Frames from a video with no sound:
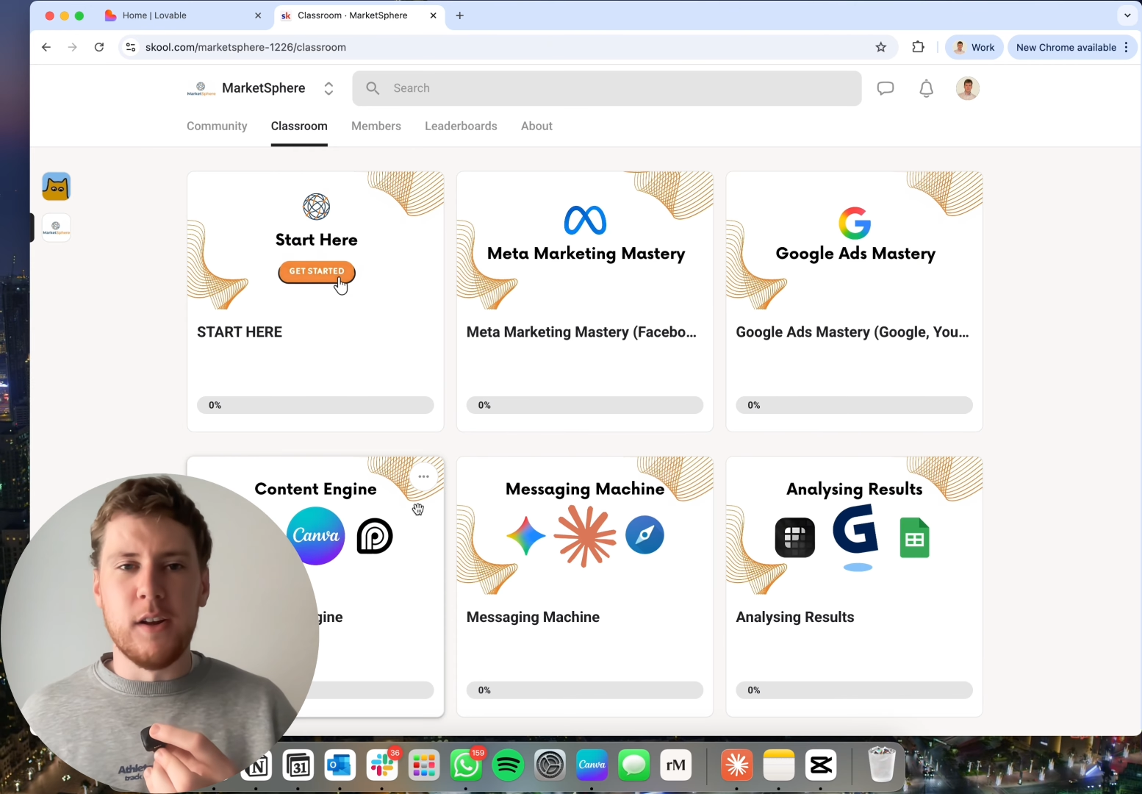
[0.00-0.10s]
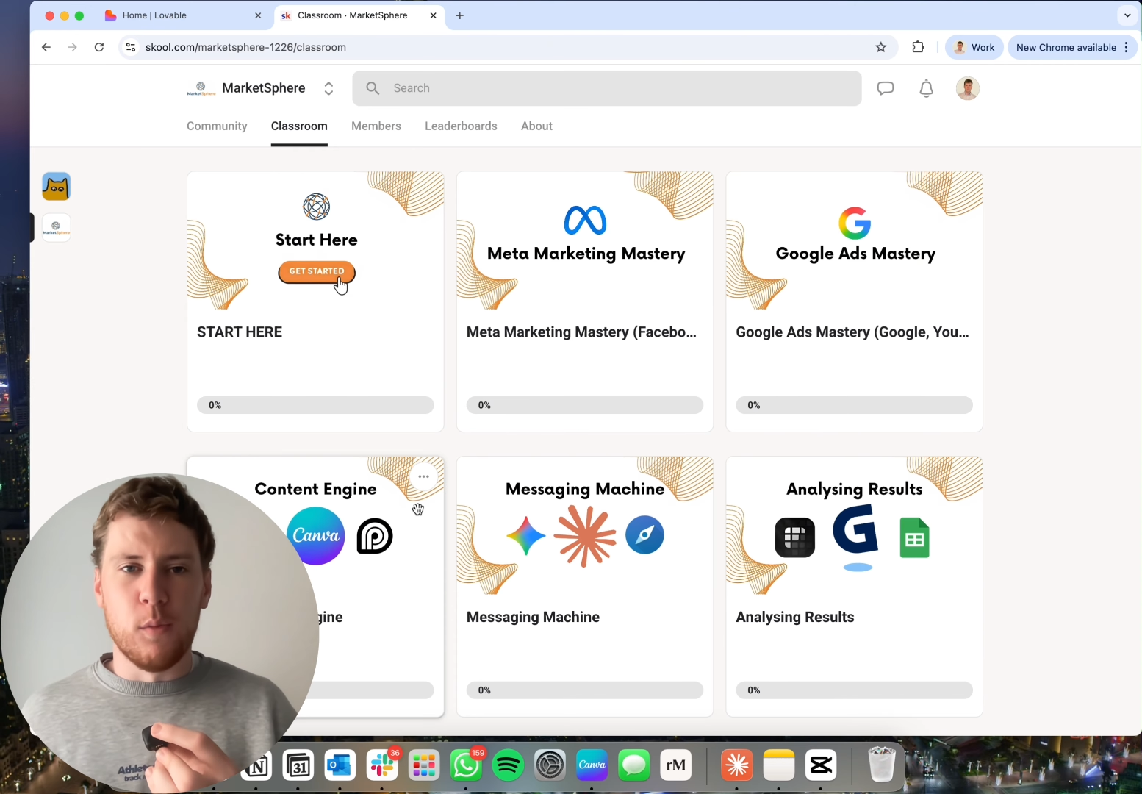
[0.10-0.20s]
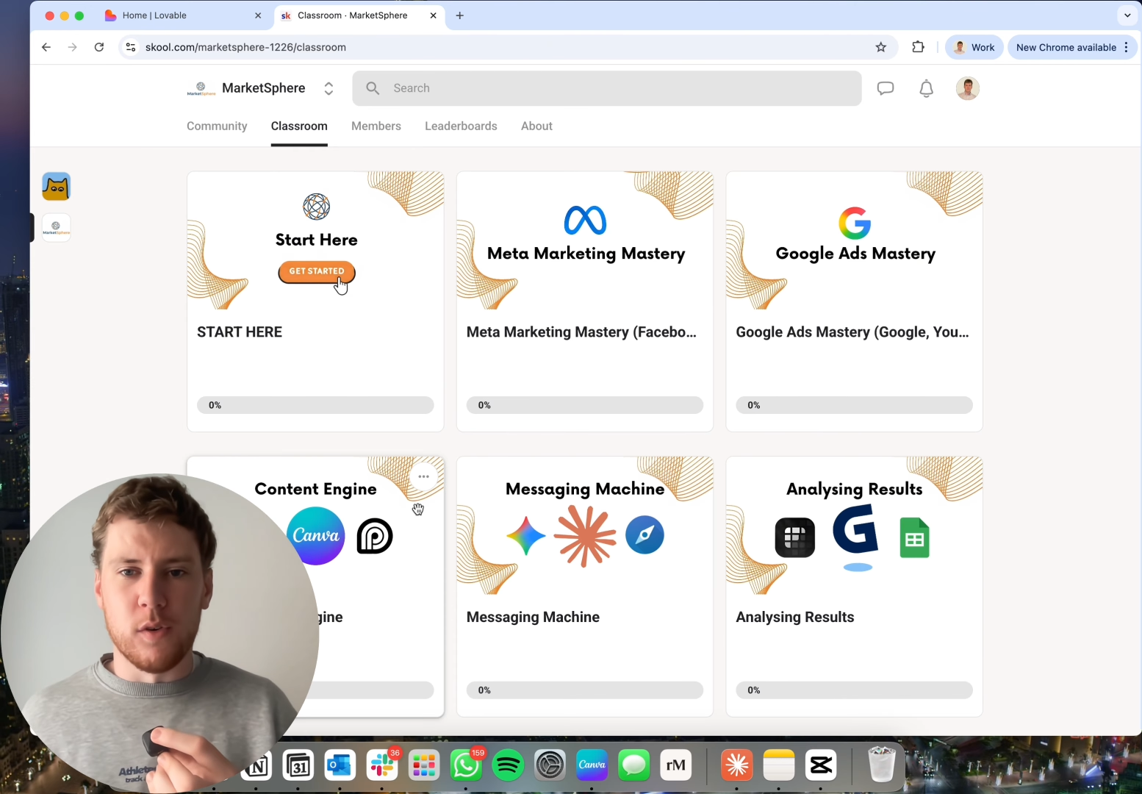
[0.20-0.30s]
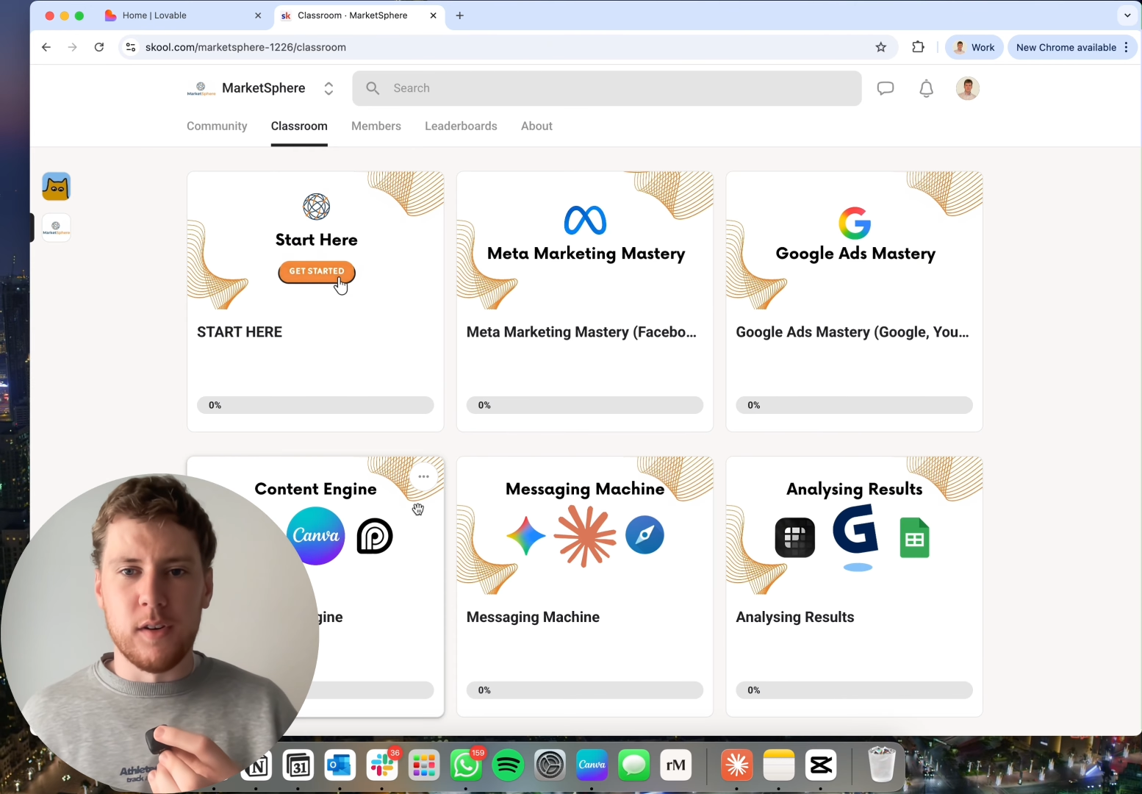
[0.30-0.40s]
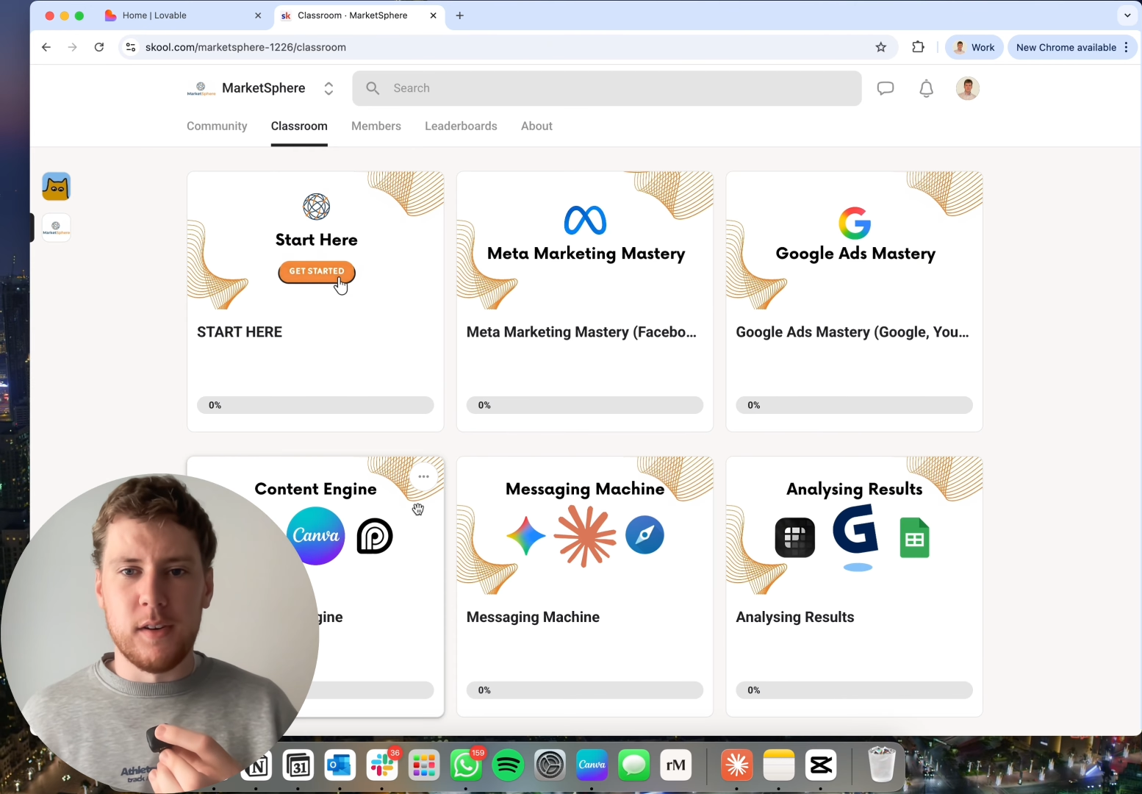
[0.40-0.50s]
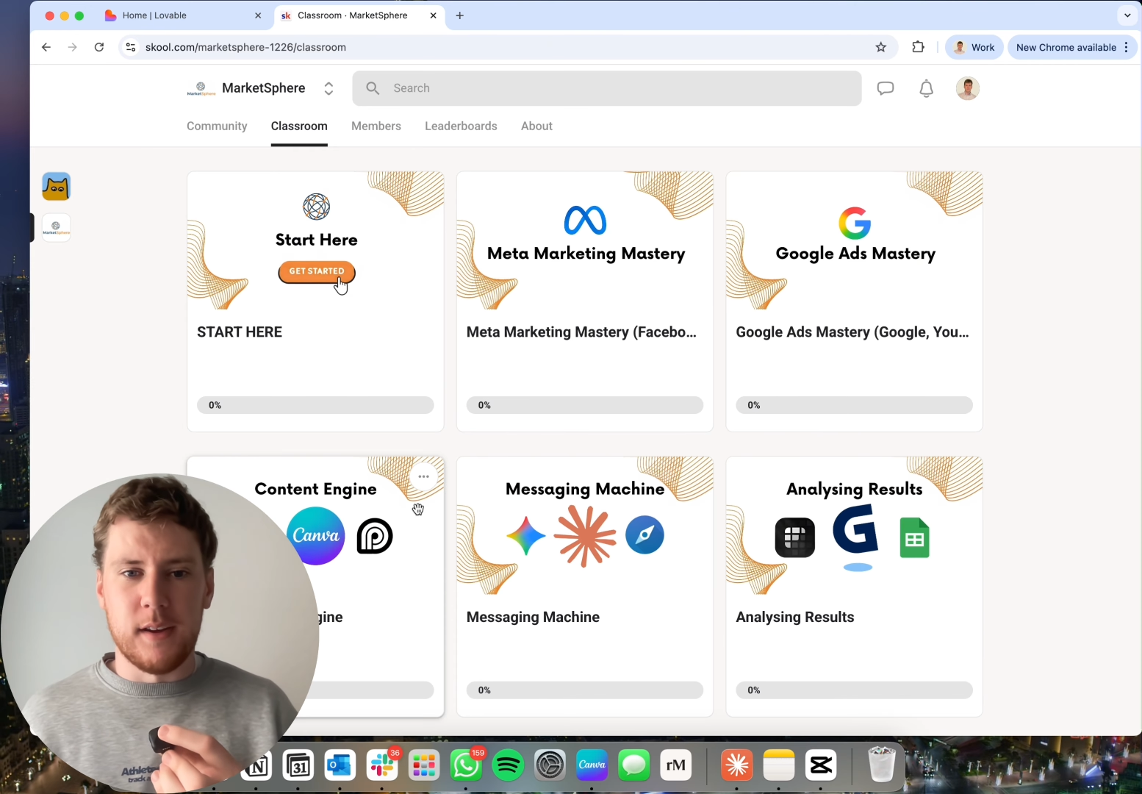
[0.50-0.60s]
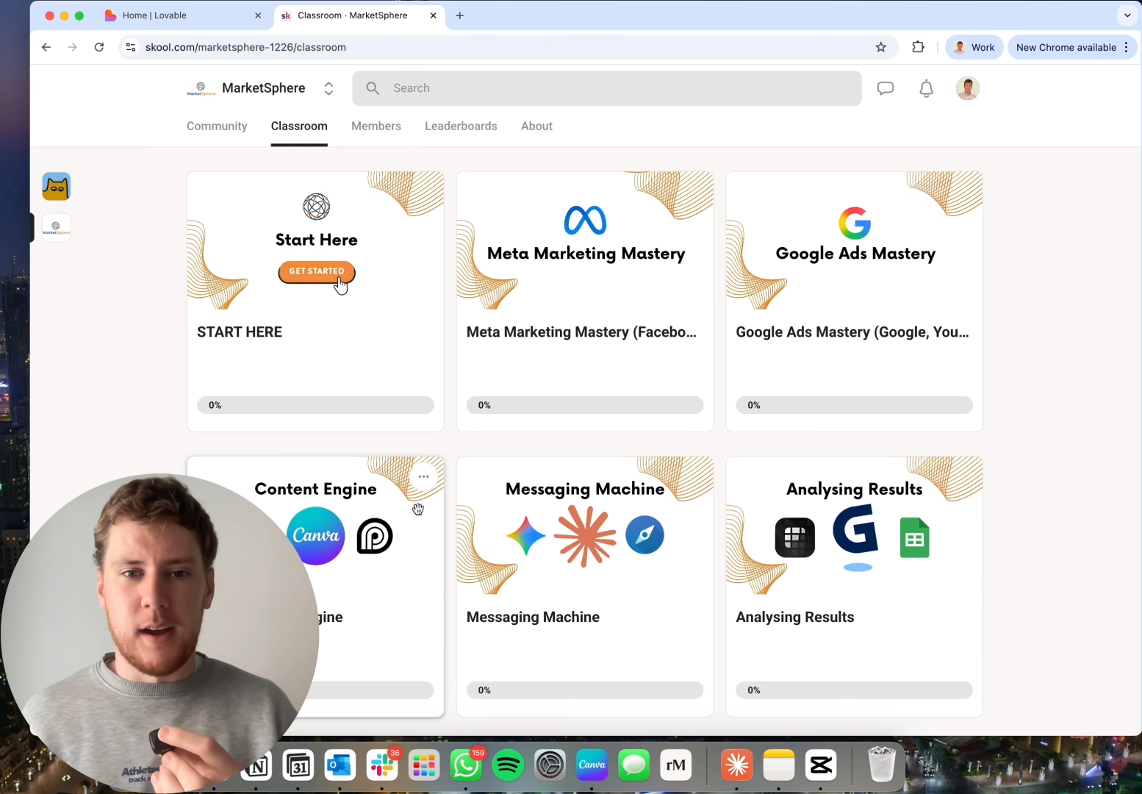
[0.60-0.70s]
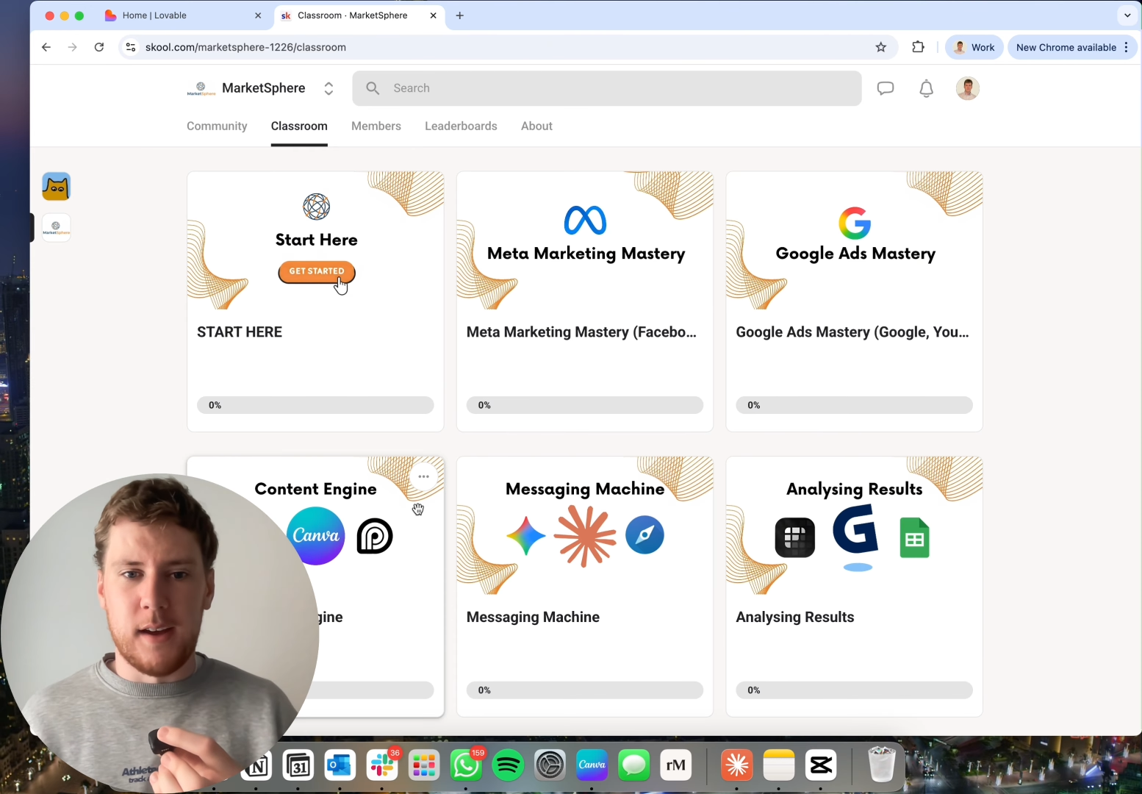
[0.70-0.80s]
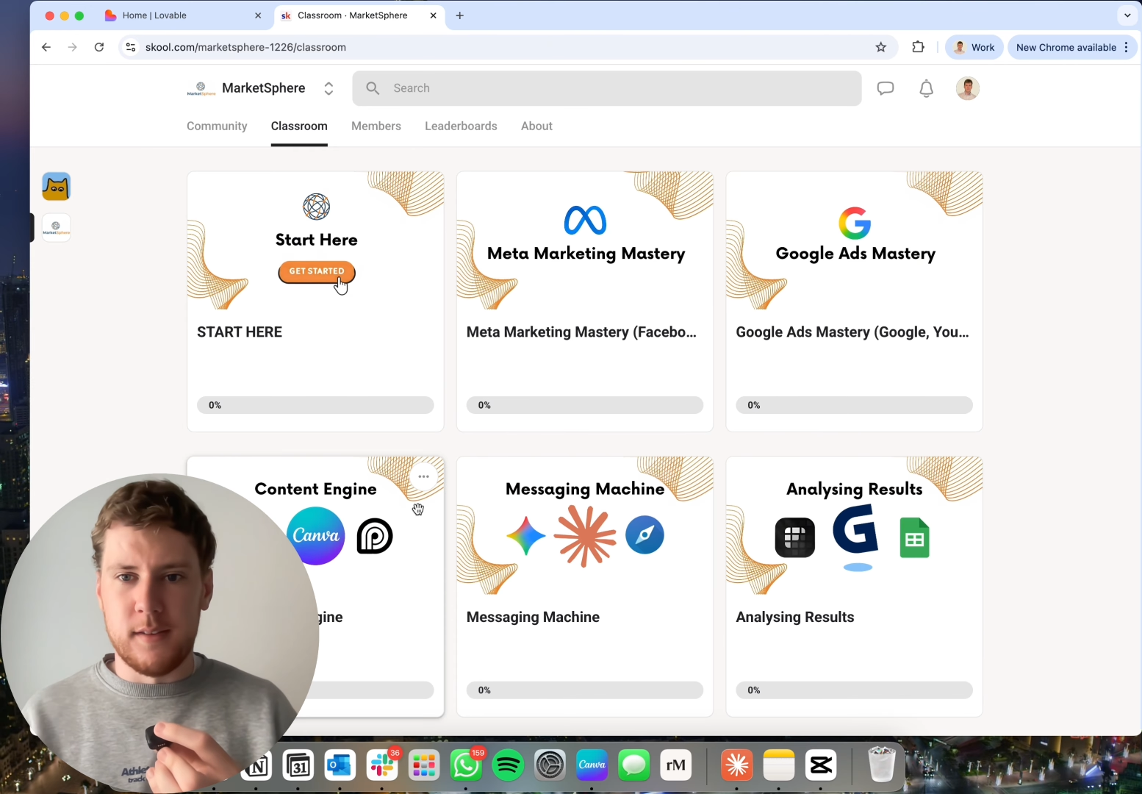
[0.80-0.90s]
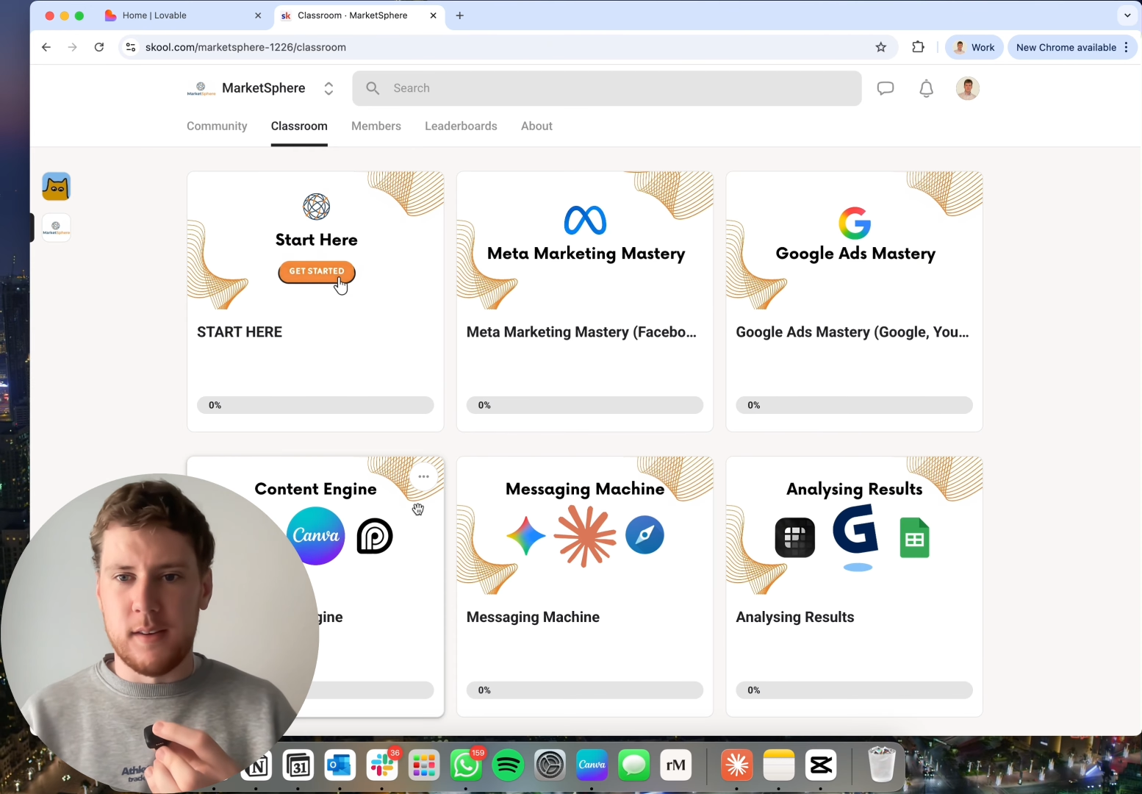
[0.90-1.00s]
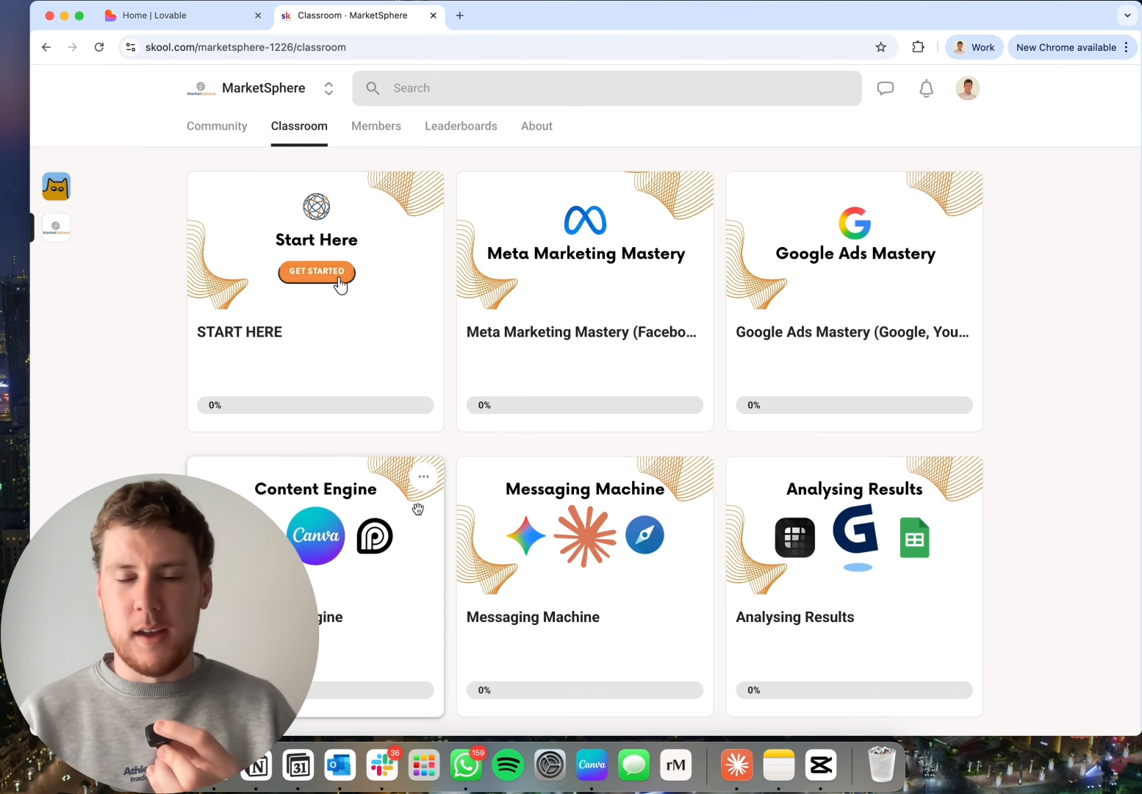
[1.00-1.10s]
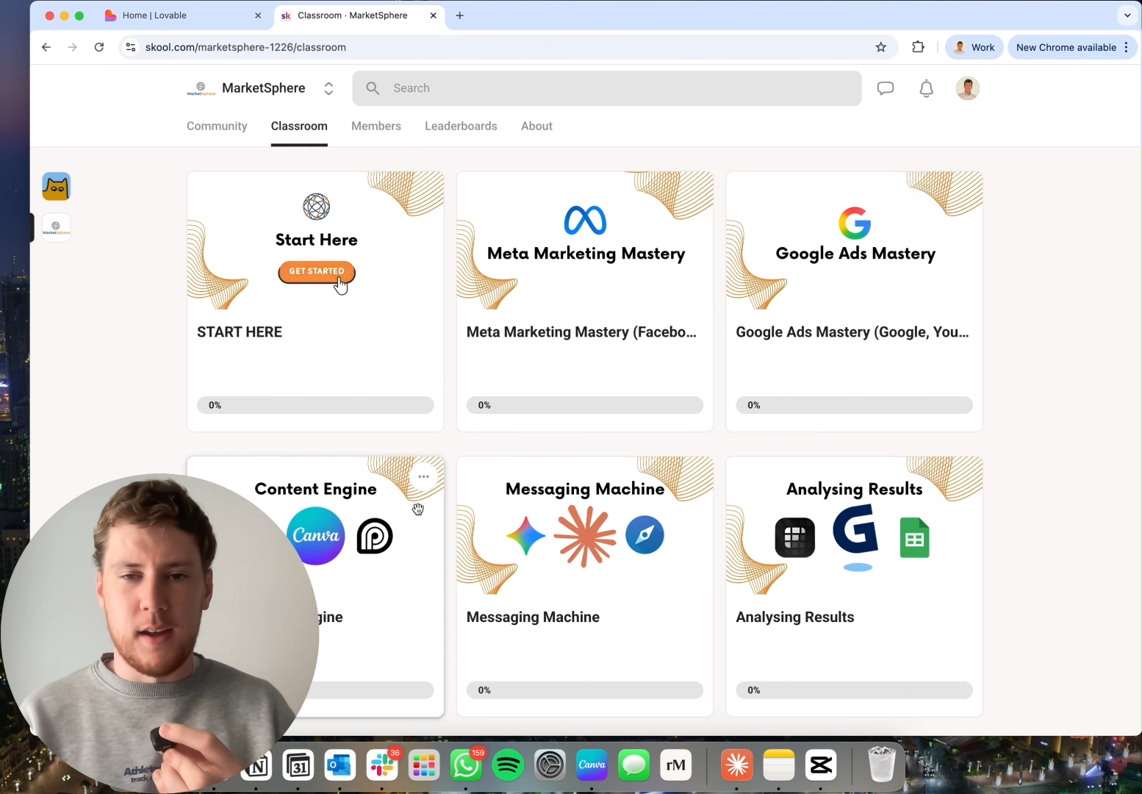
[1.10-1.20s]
world as